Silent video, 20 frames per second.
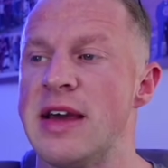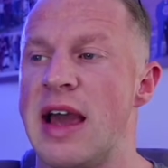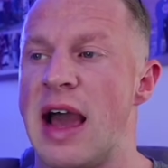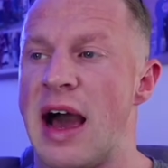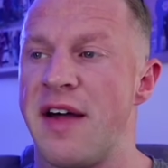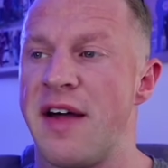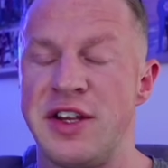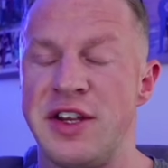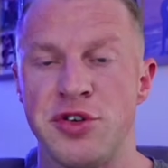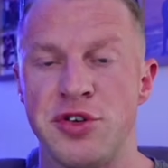
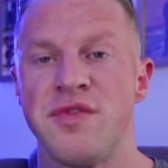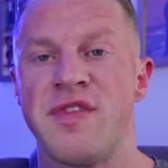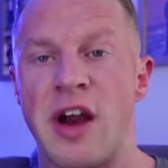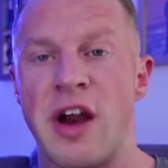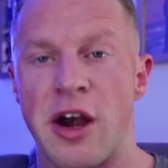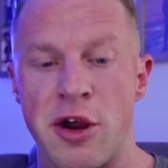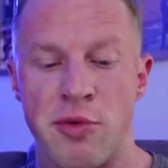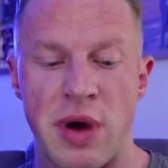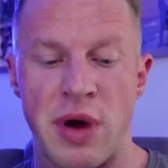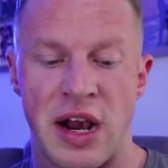And they do very
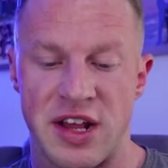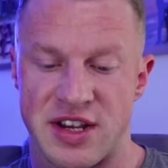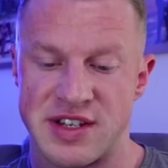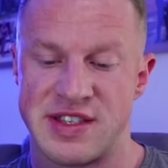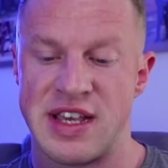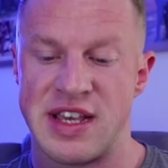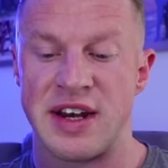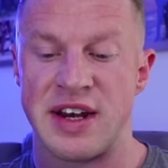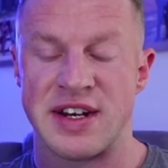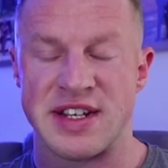well because
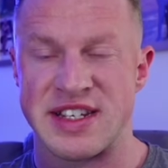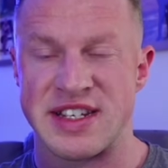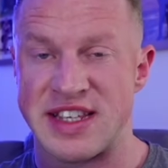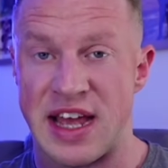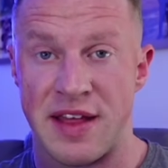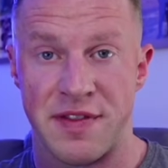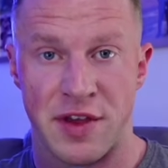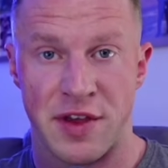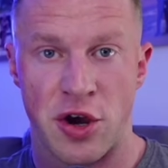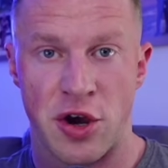they
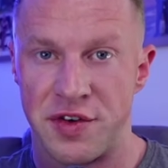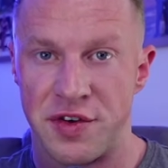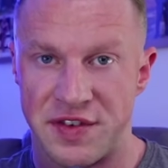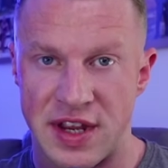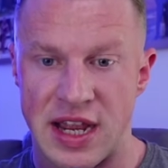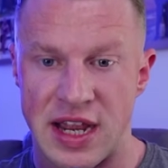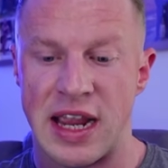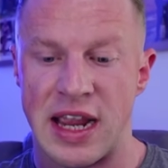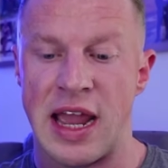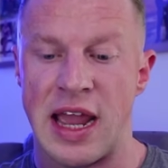understand the
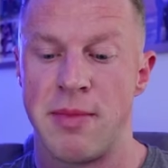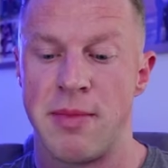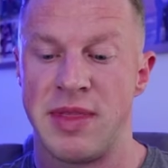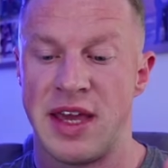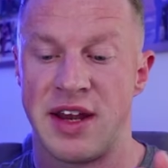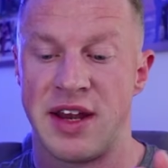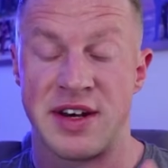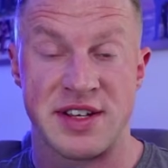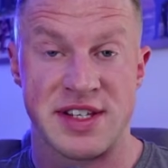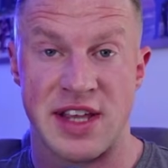content game. They
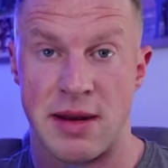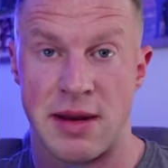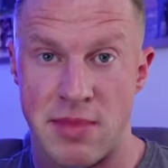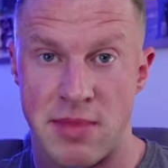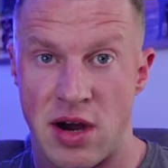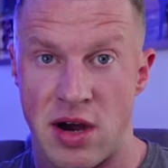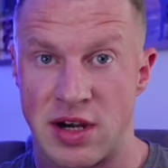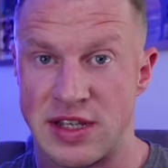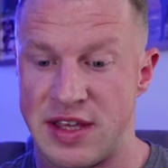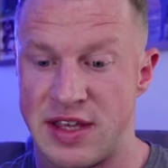understand
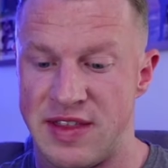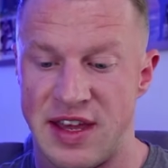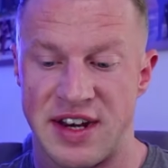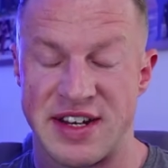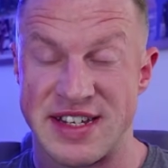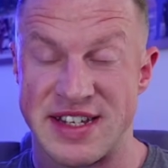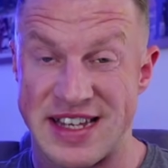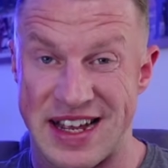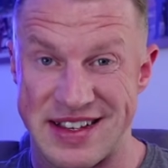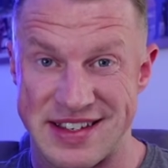marketing. They
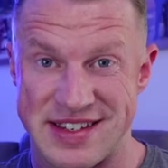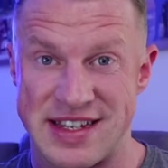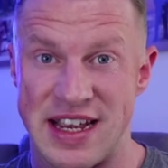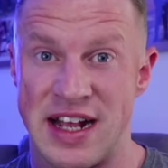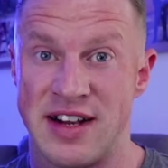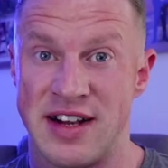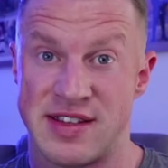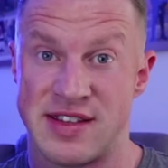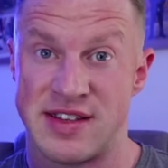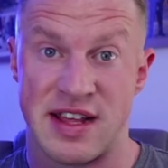understand
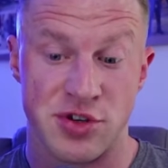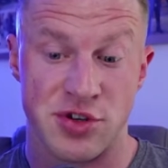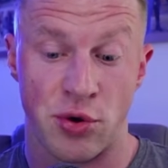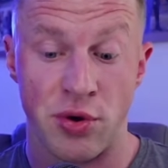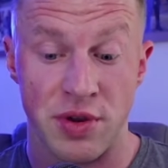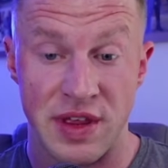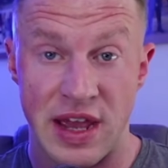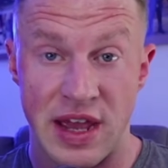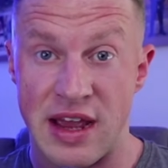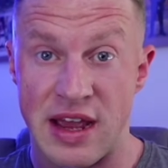sales. And that's all
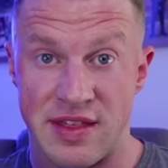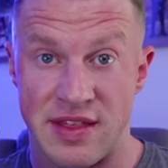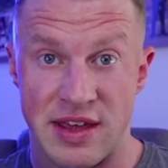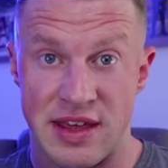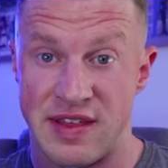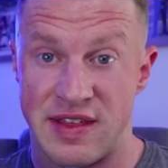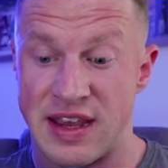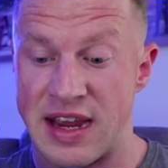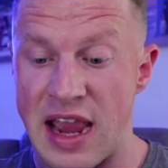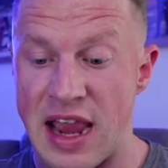
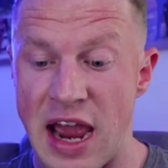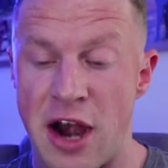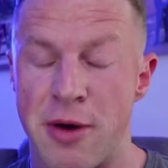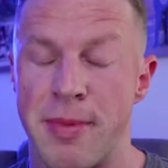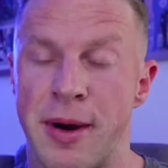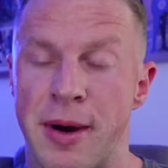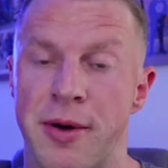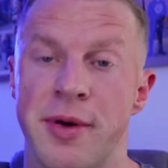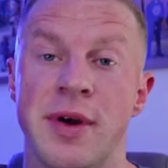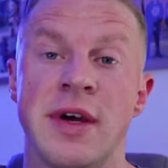they care
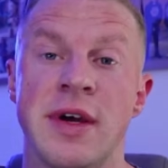about.